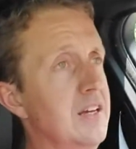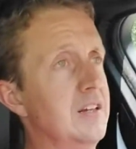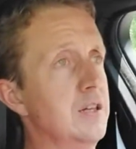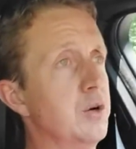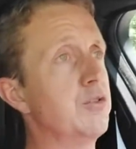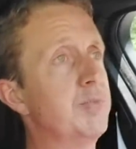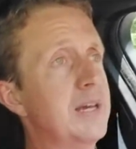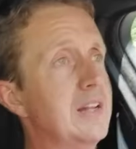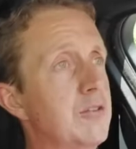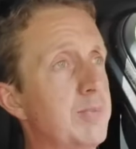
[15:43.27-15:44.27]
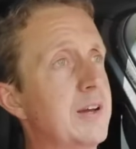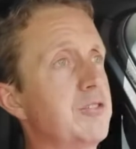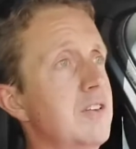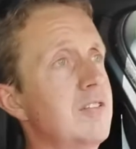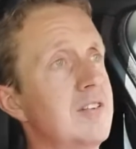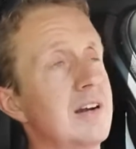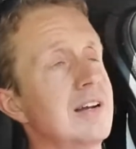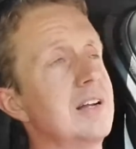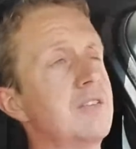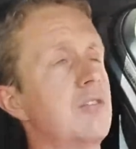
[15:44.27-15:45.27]
low speed, especially steering.
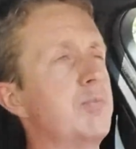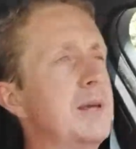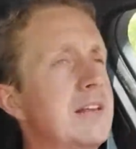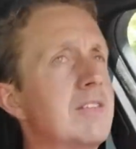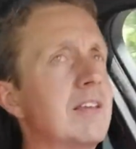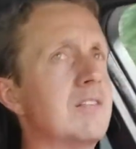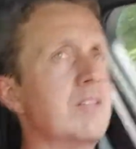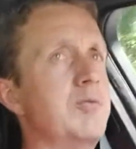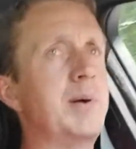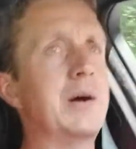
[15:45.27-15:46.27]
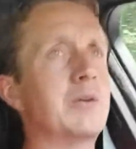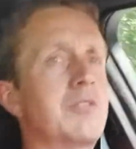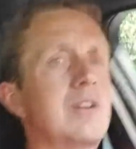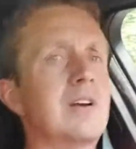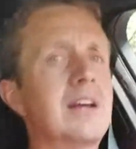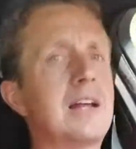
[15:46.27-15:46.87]
It is a speed sensitive power steering